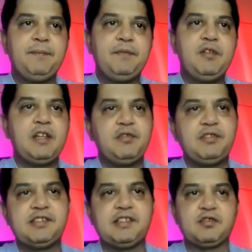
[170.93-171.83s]
You can use
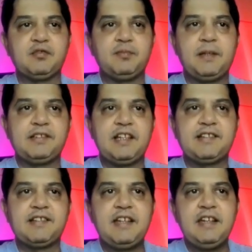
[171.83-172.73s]
this also because it
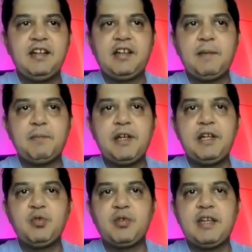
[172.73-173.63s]
has
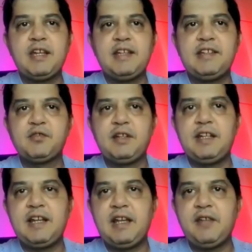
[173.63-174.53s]
10.2K and there's only
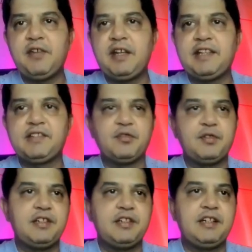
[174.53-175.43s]
95 likes over
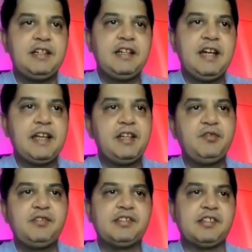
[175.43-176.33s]
here. I can
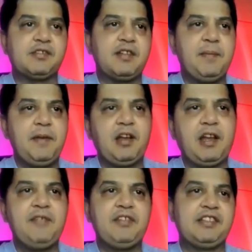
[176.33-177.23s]
use this also. Let me
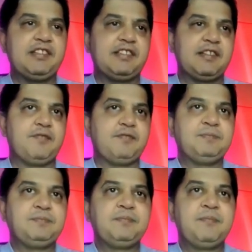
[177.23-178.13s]
try with this itself.
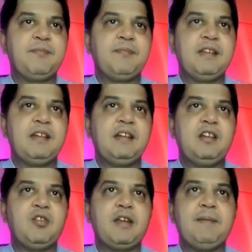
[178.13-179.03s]

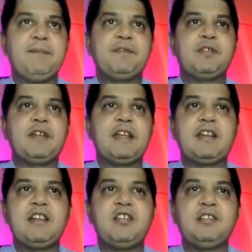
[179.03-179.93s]
Okay, so when I
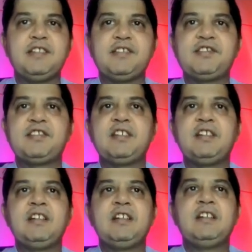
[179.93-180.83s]
click on this,
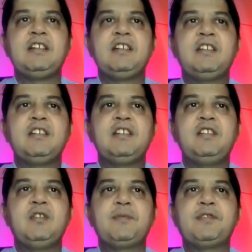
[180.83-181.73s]

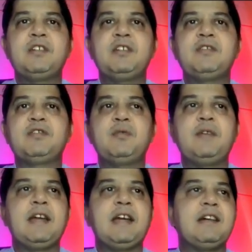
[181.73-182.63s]
you observe, so
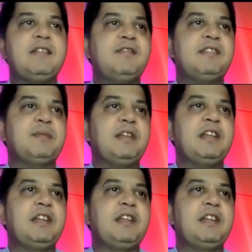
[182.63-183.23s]
we have something